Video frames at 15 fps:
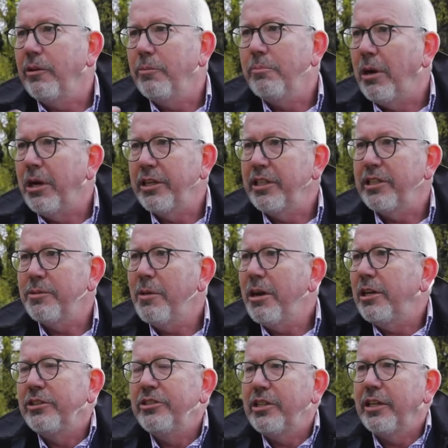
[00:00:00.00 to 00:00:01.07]
some market
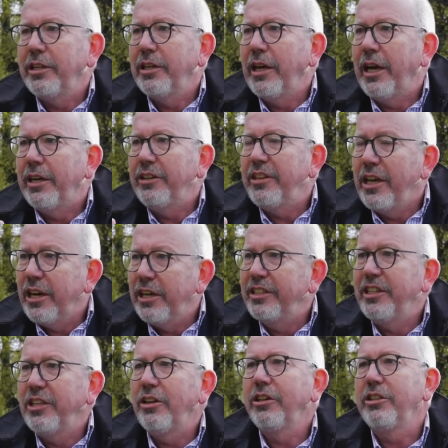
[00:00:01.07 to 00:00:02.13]
demand. And the
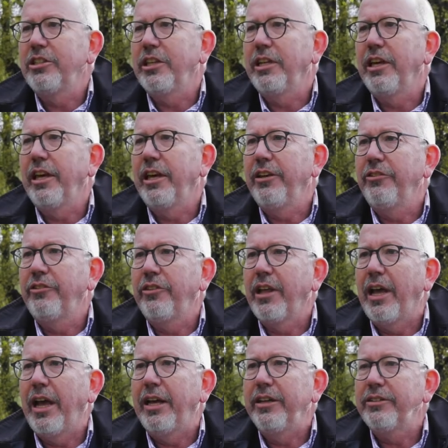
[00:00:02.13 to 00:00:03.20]
ideology is
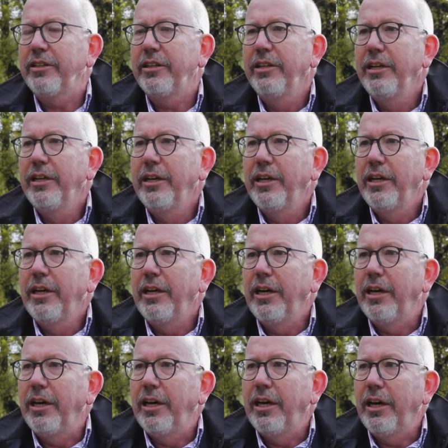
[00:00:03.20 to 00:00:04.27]
that
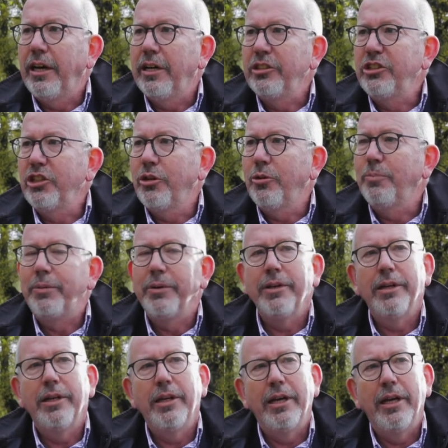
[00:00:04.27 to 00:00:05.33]
our job
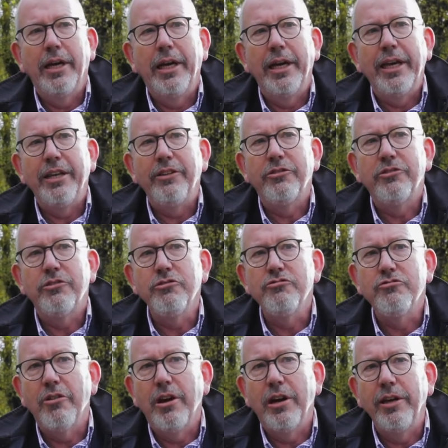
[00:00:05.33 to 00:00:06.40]
is to
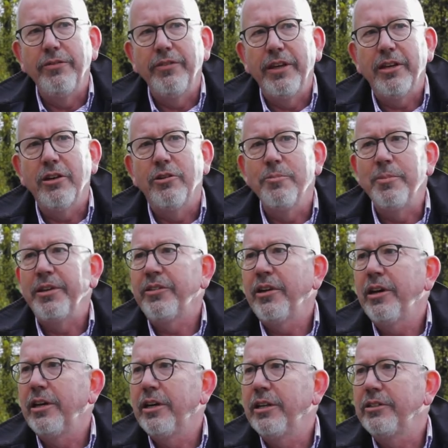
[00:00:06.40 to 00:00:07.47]
drive economies
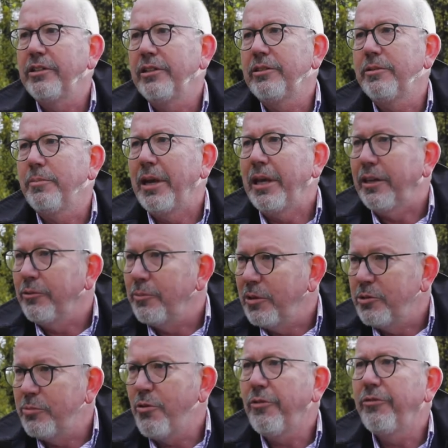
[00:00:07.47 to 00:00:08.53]
hard, to make as
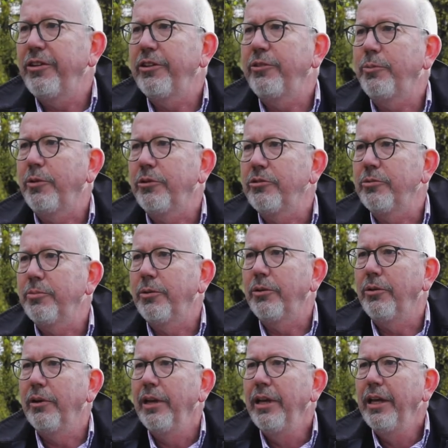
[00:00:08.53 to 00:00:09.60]
much profit as
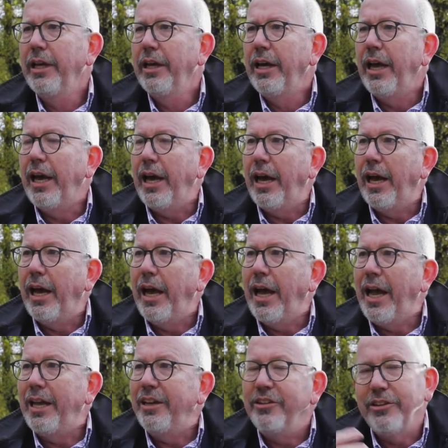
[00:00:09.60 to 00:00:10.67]
possible.
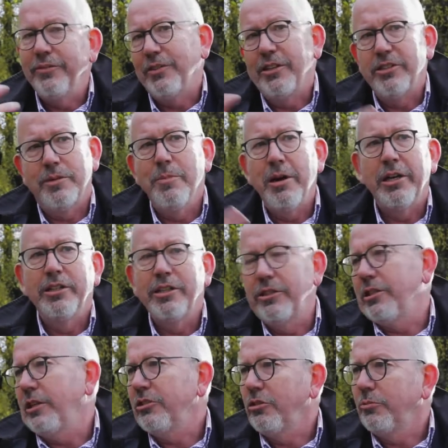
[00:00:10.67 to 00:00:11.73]
And if there's demand,
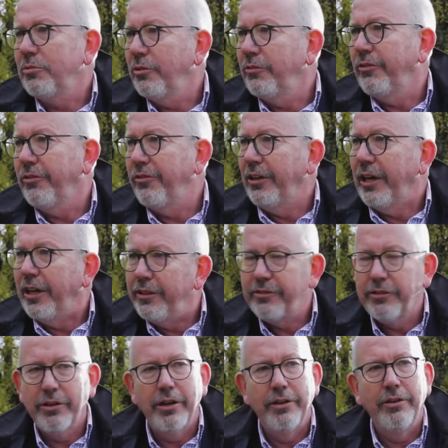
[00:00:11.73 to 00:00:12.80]
it's our job to fulfill
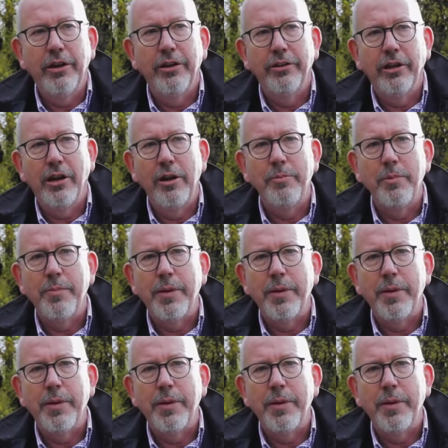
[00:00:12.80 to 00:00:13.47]
it on a global